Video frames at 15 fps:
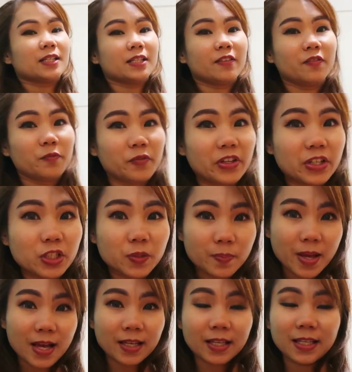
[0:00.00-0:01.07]
They finished
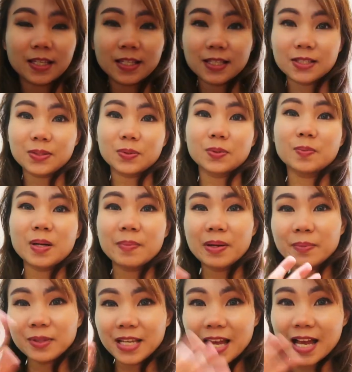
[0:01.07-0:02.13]
packing. So,
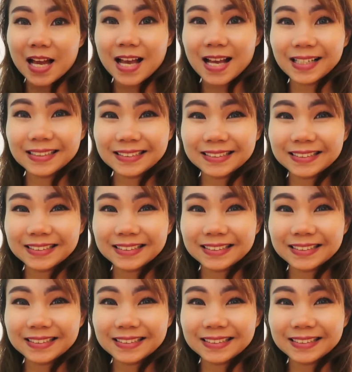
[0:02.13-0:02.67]
bye-bye muna!